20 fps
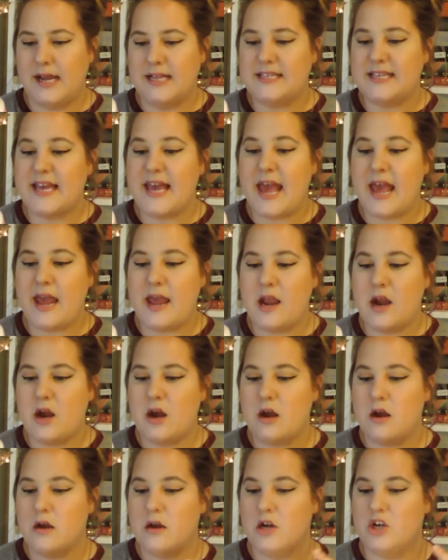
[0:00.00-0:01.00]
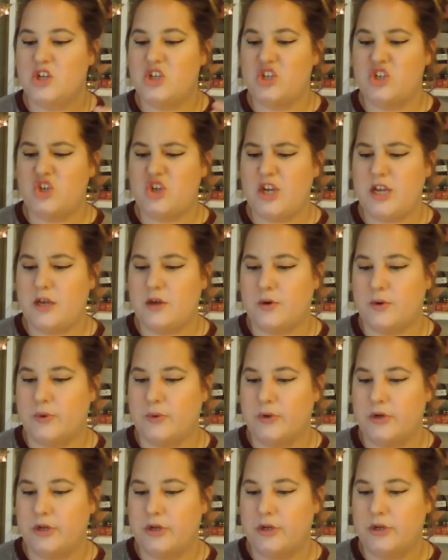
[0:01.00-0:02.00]
It's a hair
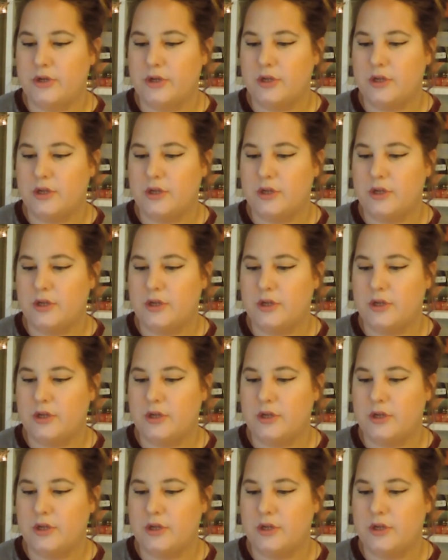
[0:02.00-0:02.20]
shield,